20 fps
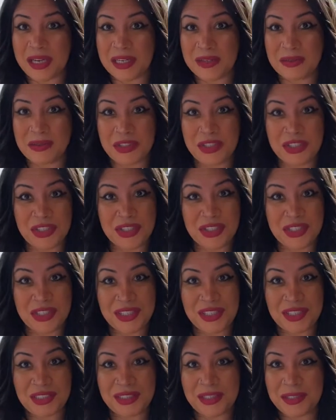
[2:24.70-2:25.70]
It was
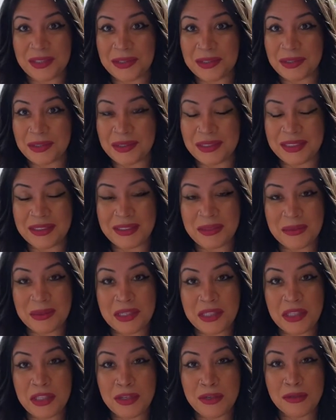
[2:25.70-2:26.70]
just a little, it was
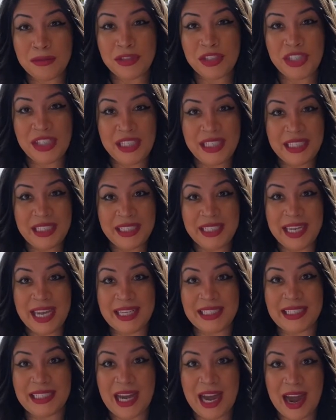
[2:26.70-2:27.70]
a little cheesy
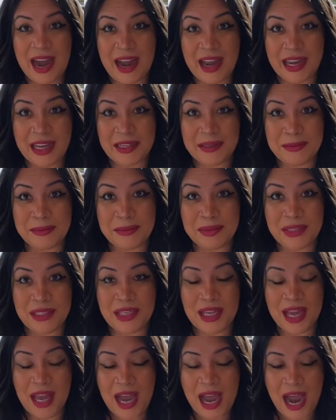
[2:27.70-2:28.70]
at times.